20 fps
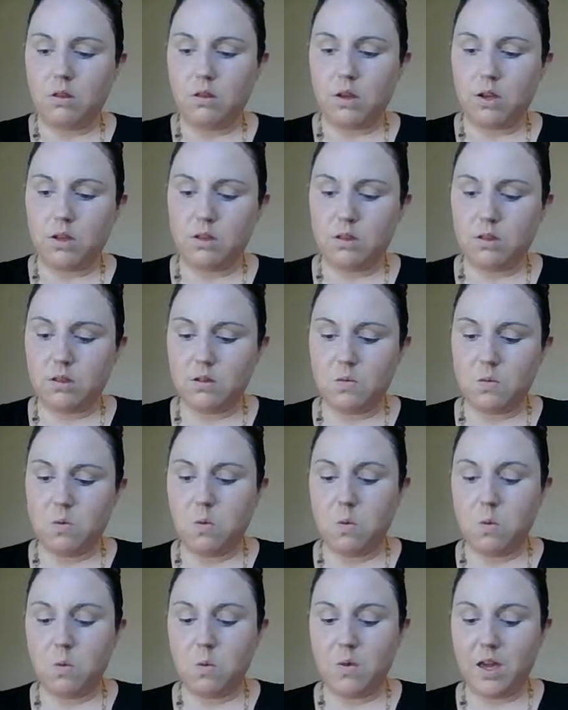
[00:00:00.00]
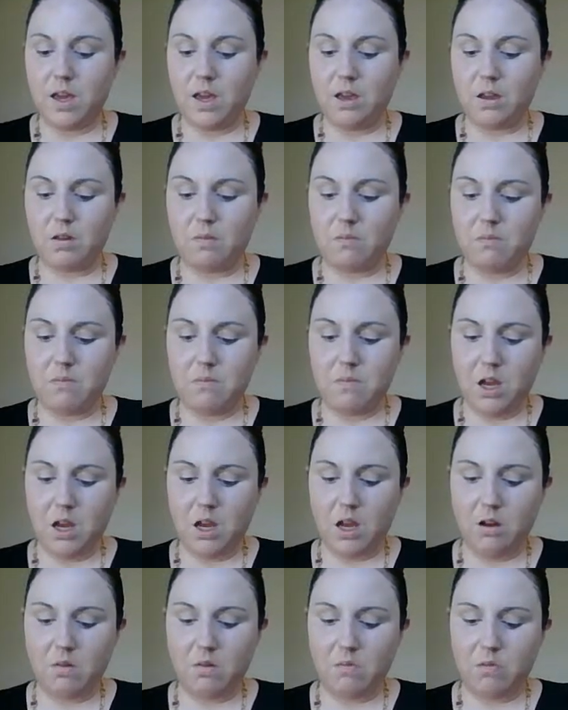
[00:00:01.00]
That's the like
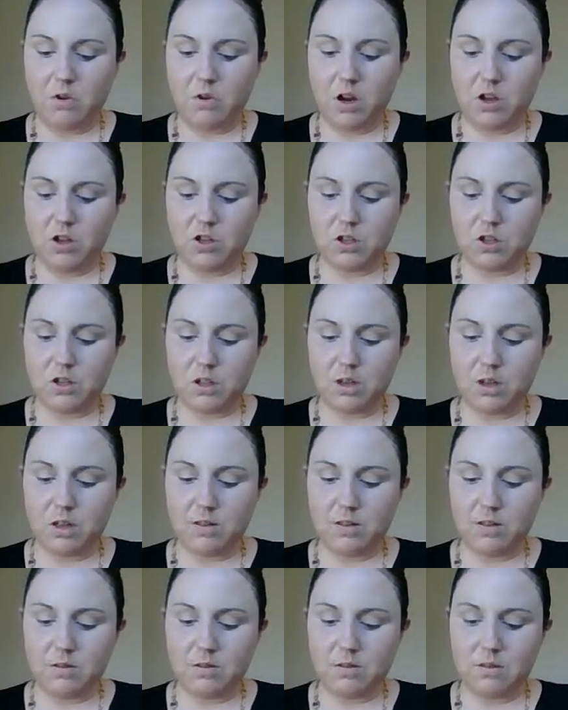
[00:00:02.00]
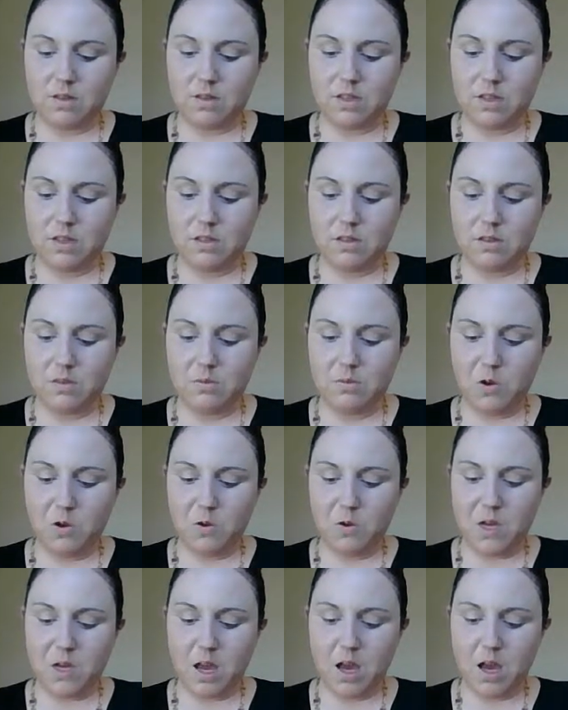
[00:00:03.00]
main brush that sees the
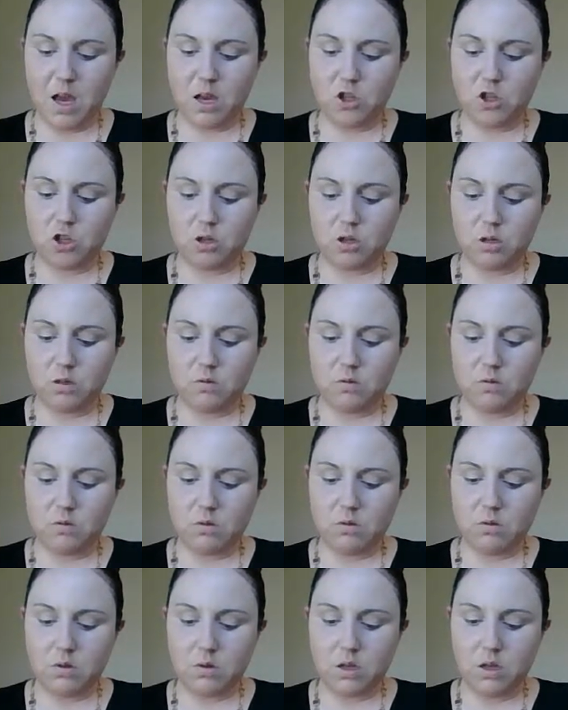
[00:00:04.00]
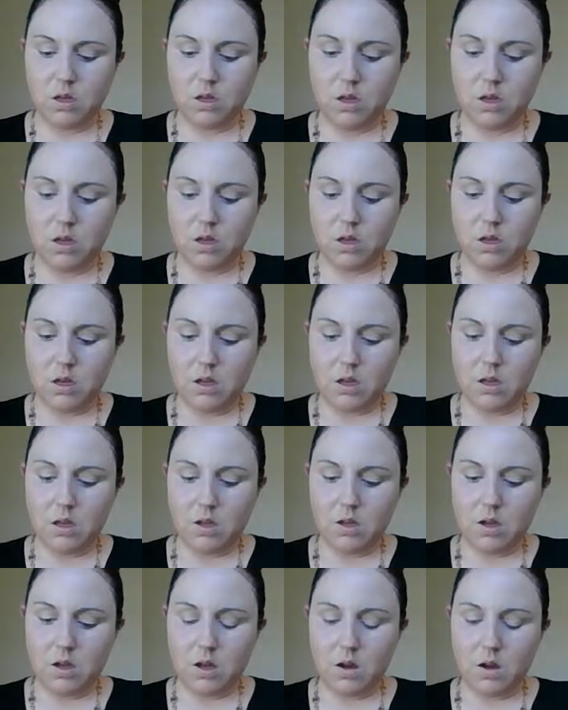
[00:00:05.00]
most action.
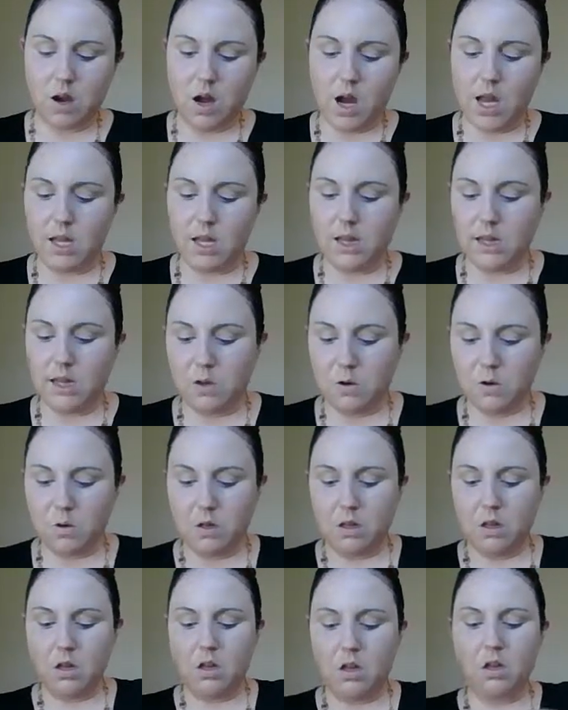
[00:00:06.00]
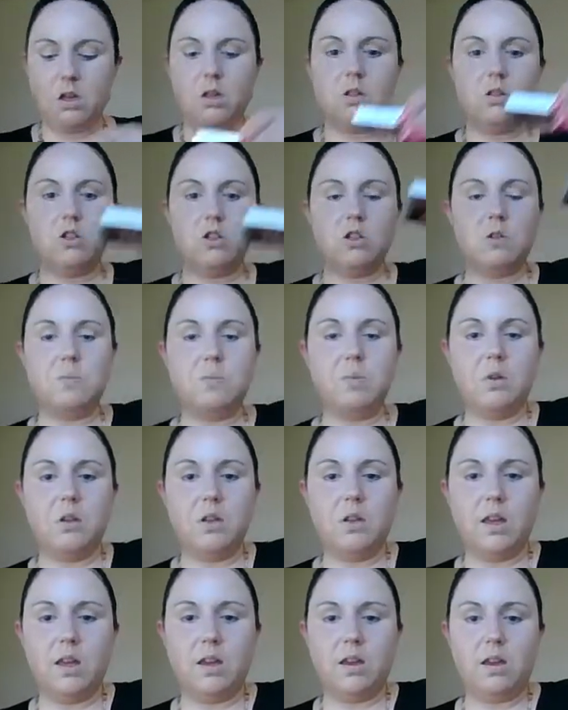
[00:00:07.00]
Now I literally just put
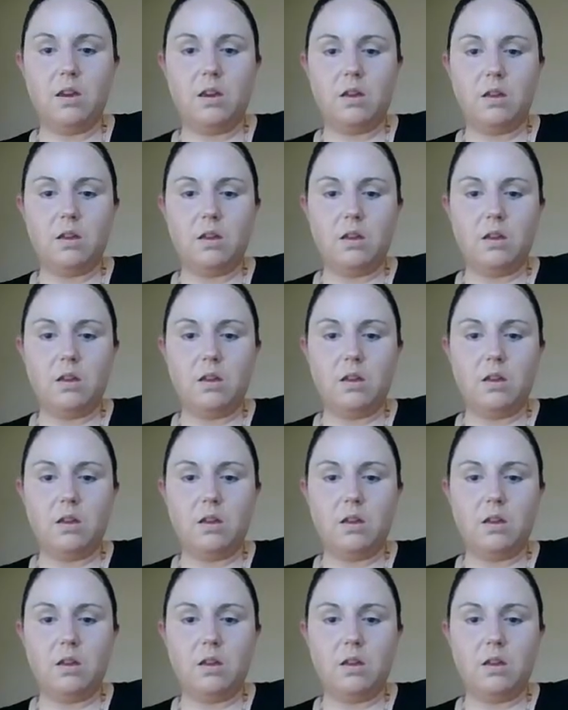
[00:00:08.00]
like